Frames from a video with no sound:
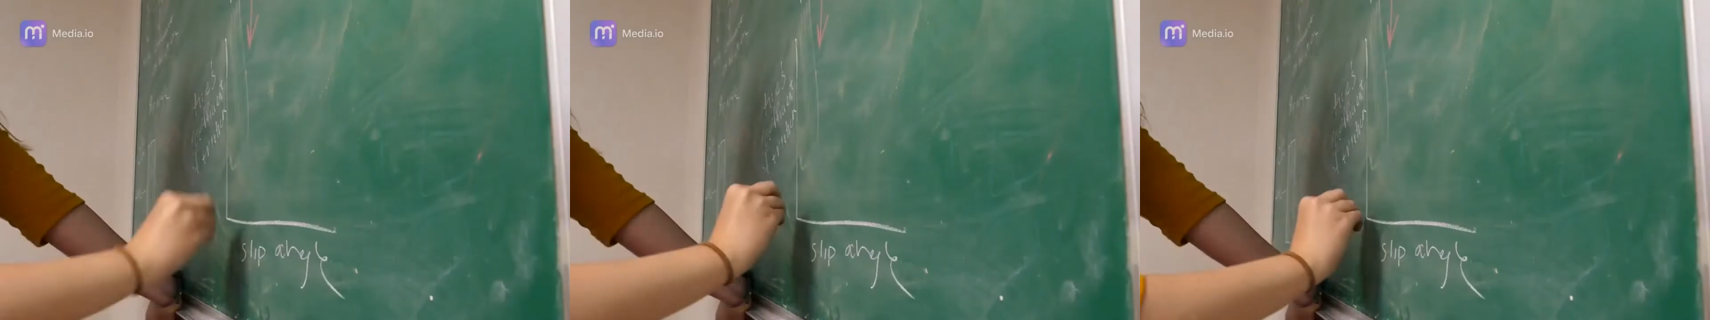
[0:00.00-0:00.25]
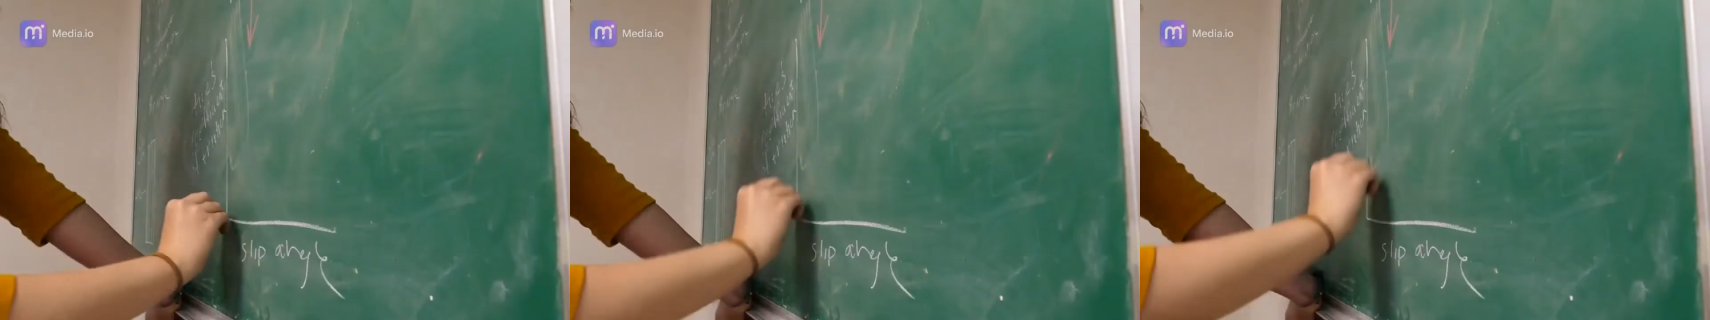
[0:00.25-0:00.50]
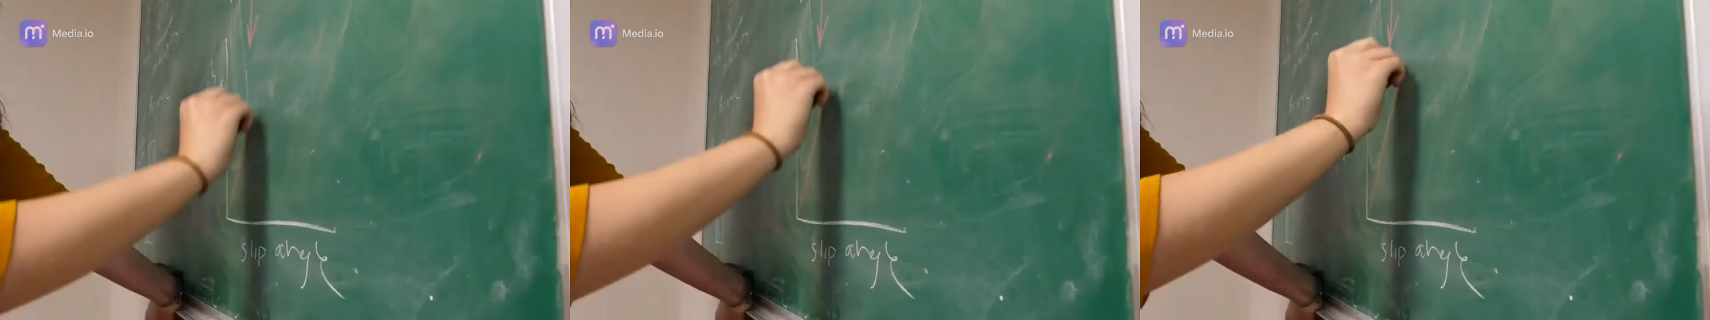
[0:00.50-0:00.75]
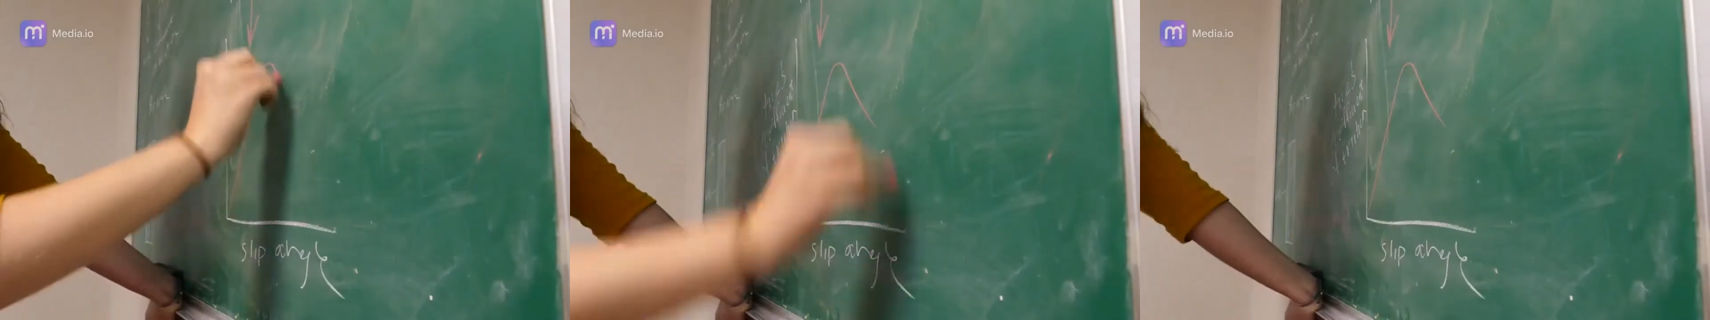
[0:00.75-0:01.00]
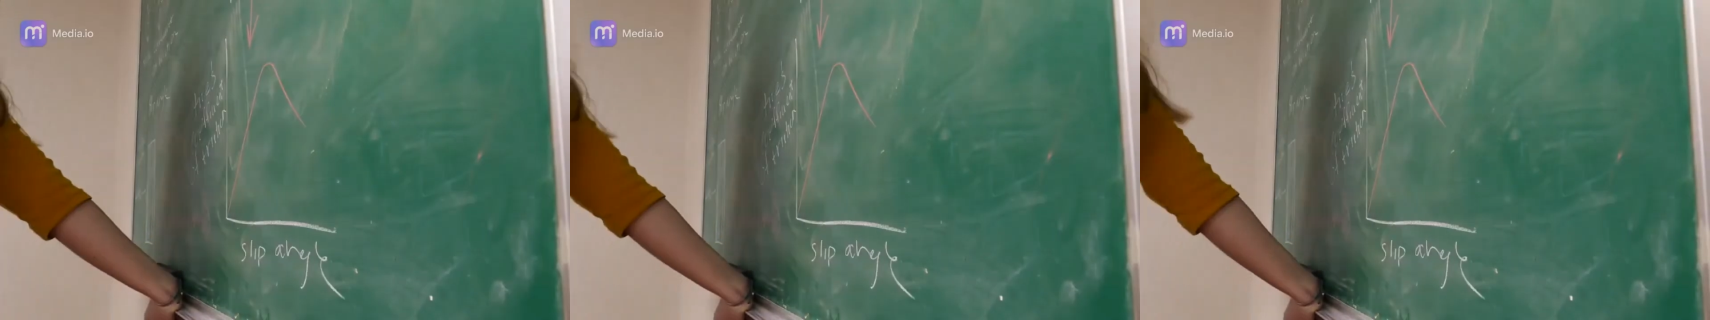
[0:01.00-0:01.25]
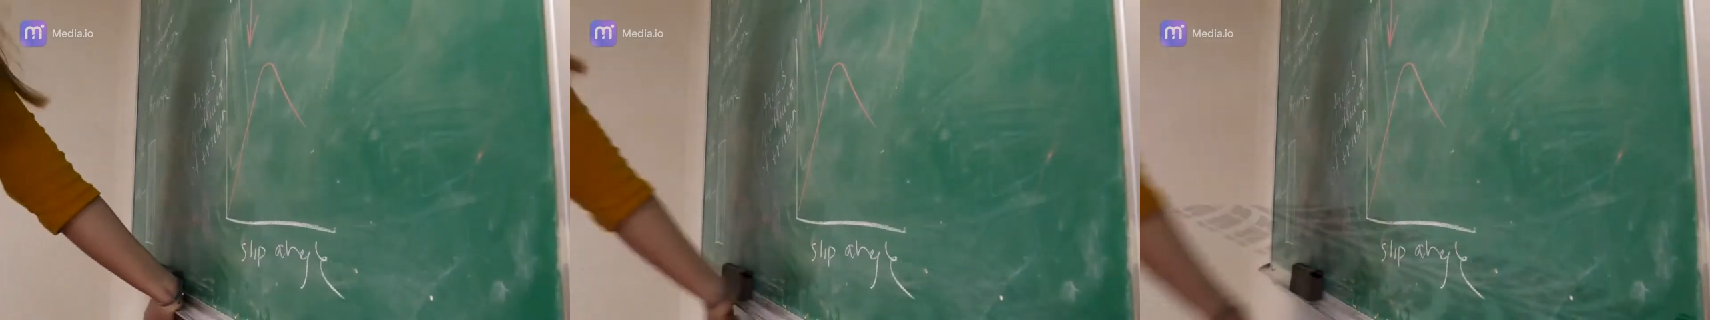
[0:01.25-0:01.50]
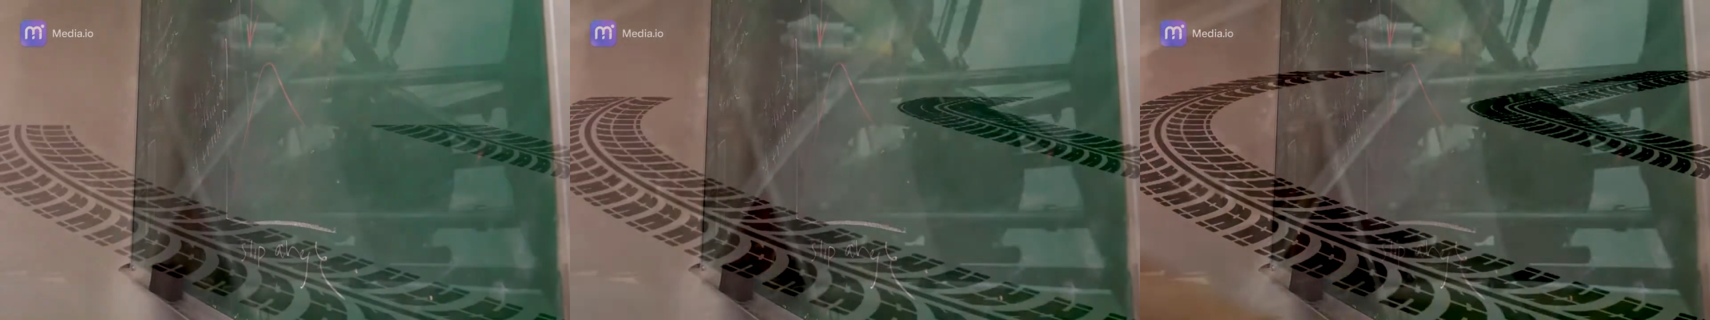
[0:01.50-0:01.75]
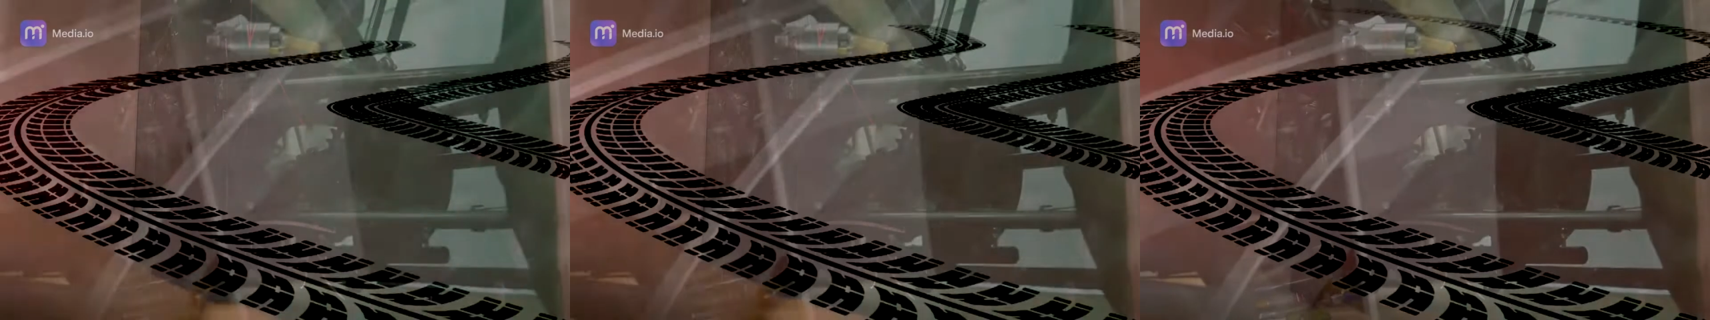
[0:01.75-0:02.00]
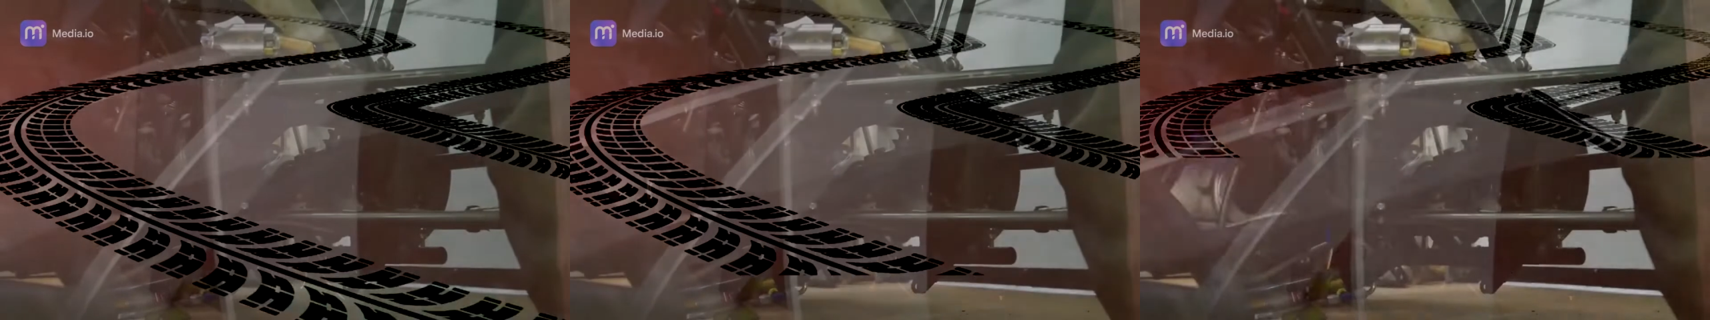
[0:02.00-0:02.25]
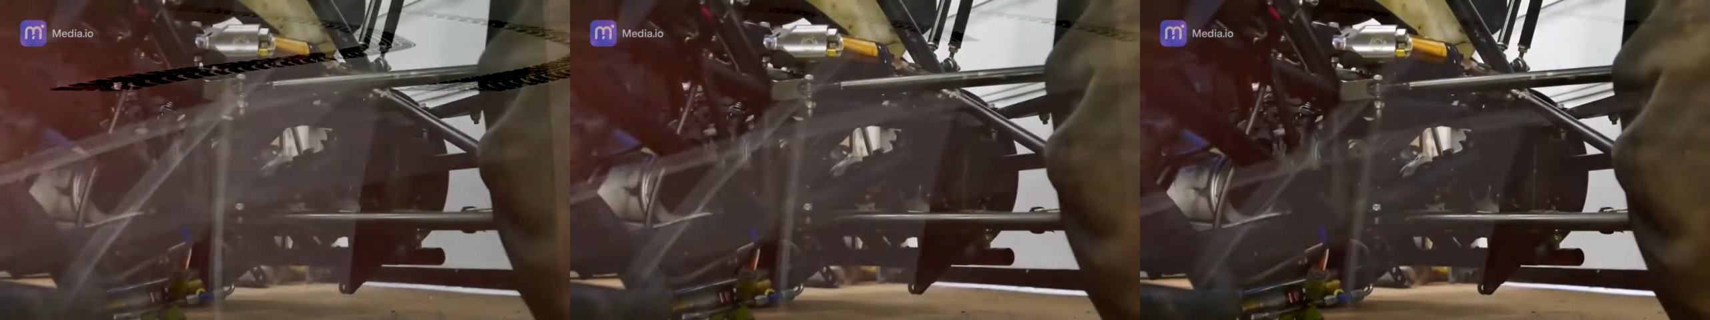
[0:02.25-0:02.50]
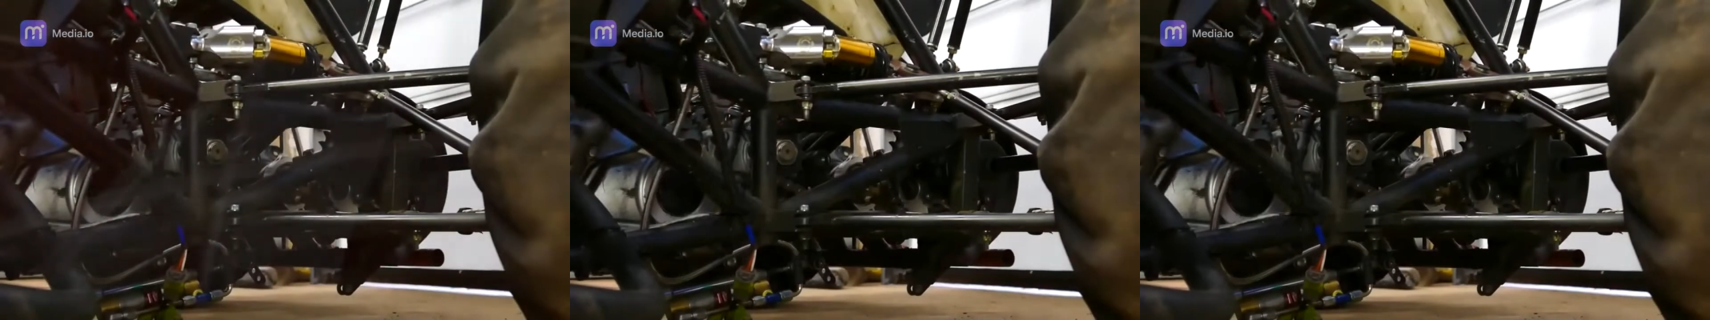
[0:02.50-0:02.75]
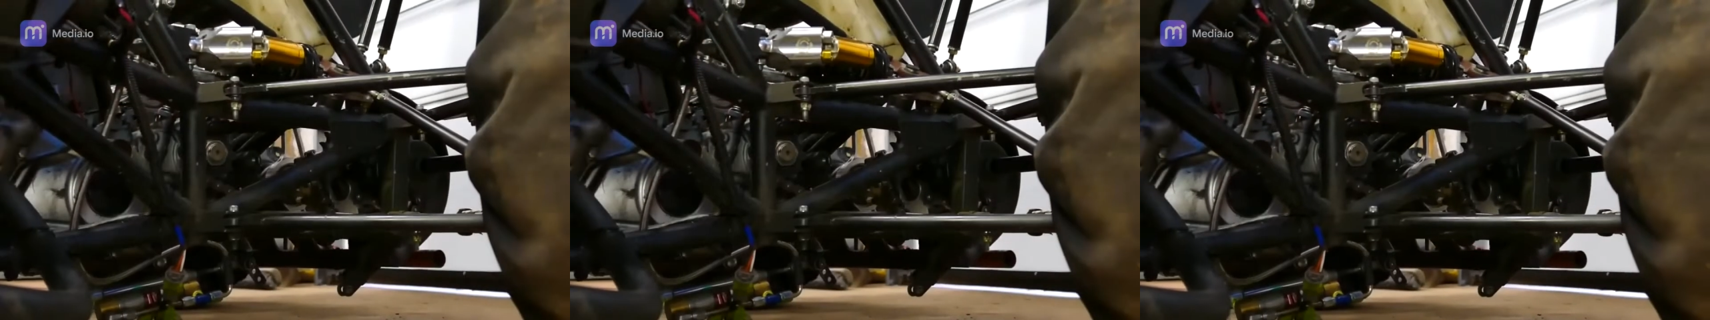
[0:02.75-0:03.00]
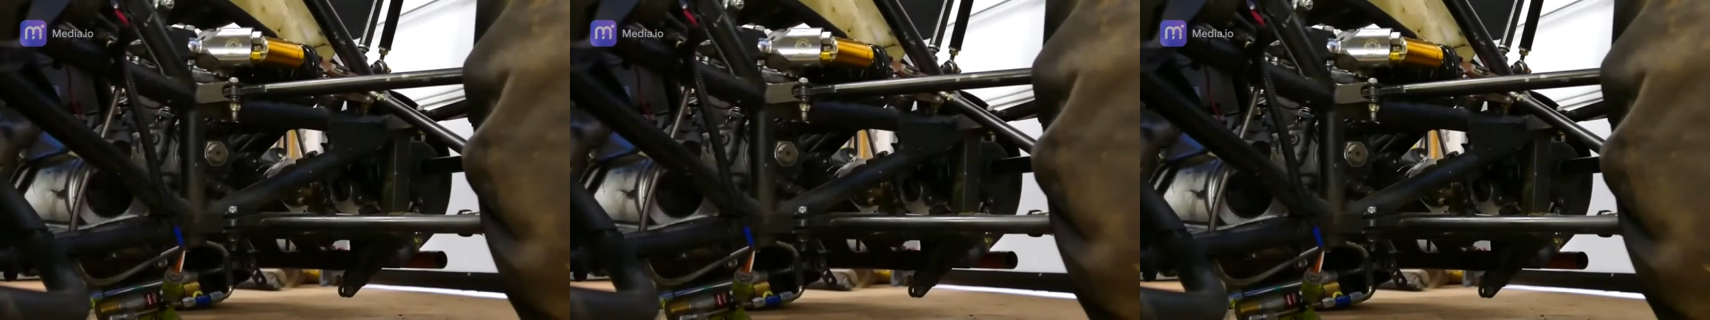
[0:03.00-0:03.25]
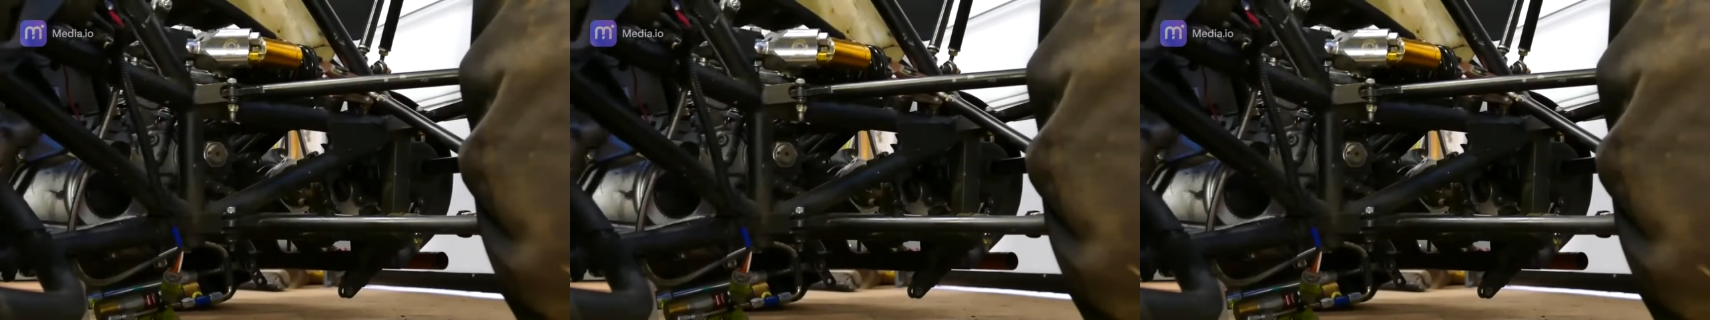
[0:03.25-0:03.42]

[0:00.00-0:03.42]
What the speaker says: Nobody's mouth can be seen.